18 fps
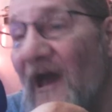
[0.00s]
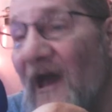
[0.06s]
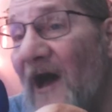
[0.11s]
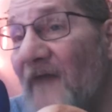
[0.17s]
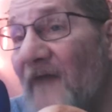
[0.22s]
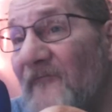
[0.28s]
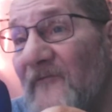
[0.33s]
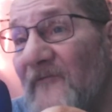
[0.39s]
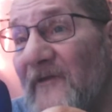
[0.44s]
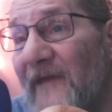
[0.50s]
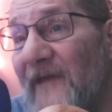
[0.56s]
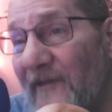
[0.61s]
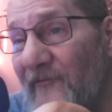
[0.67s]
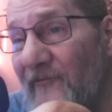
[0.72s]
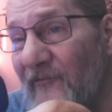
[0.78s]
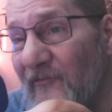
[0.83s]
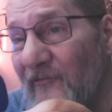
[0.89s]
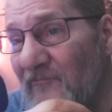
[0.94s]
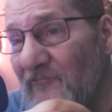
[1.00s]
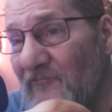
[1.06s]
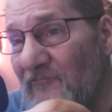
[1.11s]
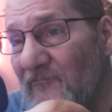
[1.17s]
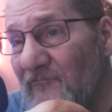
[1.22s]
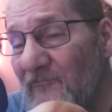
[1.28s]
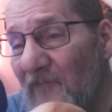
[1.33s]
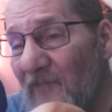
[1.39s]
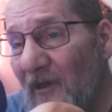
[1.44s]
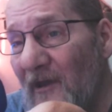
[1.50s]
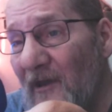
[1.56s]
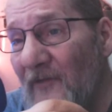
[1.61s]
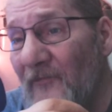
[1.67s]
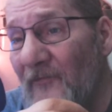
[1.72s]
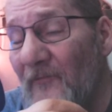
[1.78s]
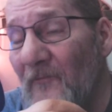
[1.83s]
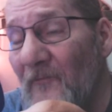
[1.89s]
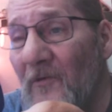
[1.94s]
confrontation, I
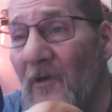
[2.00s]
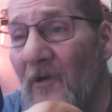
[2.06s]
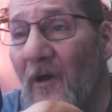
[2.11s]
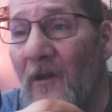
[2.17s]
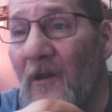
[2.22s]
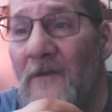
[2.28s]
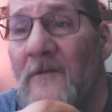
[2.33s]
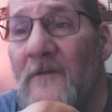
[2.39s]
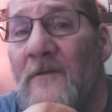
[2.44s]
guess we'll call it,